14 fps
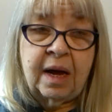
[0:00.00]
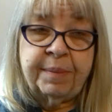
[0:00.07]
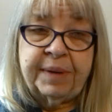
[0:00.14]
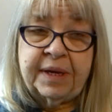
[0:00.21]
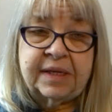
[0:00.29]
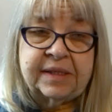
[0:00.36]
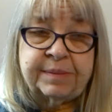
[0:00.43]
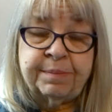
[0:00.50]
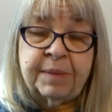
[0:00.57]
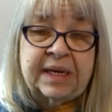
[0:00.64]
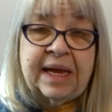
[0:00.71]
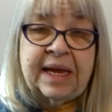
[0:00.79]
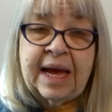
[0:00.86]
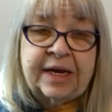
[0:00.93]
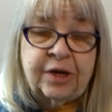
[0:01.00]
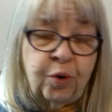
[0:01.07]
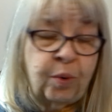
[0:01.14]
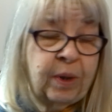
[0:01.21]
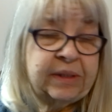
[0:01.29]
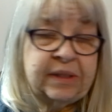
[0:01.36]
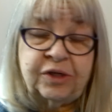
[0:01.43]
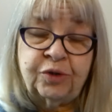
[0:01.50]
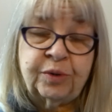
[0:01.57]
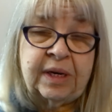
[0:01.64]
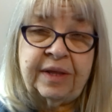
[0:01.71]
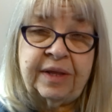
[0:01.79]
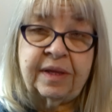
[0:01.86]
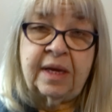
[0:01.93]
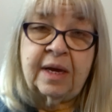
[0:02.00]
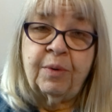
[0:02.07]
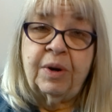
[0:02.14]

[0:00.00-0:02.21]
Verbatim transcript: Because Monday I don't want to do anything.